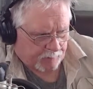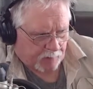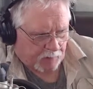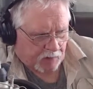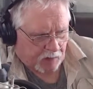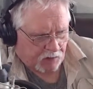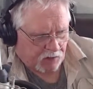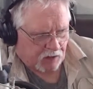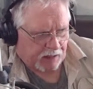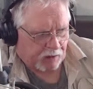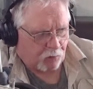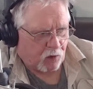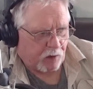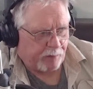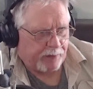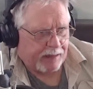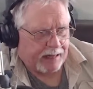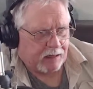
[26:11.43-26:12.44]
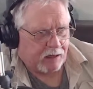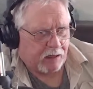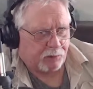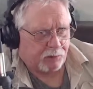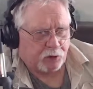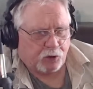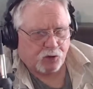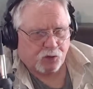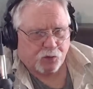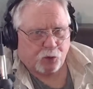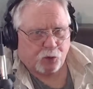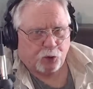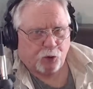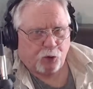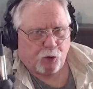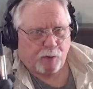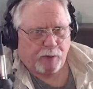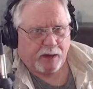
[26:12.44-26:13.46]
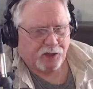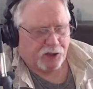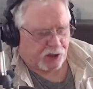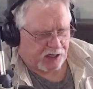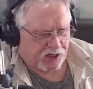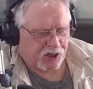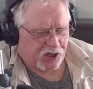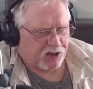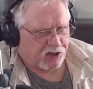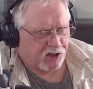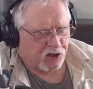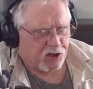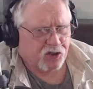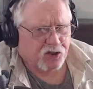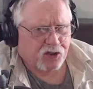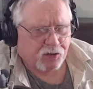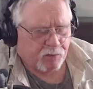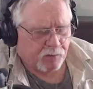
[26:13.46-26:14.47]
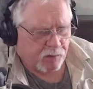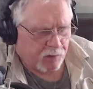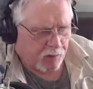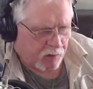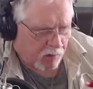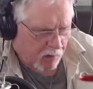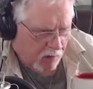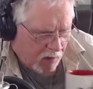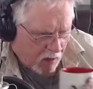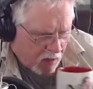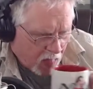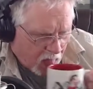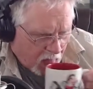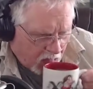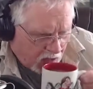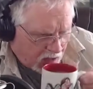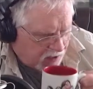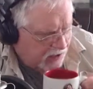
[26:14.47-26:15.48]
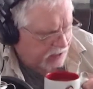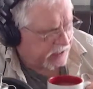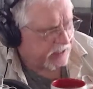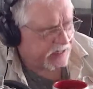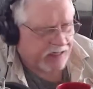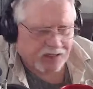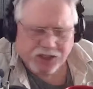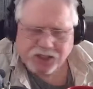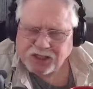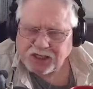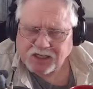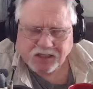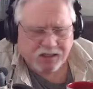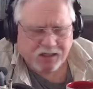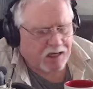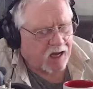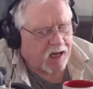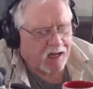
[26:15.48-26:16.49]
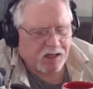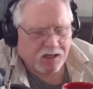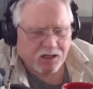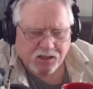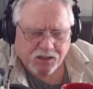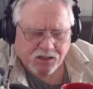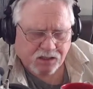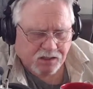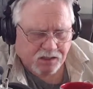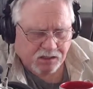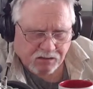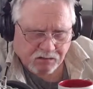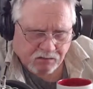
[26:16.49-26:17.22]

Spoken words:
It's like one bad apple don't spoil the whole bunch. Yes, it does. Yes, it does.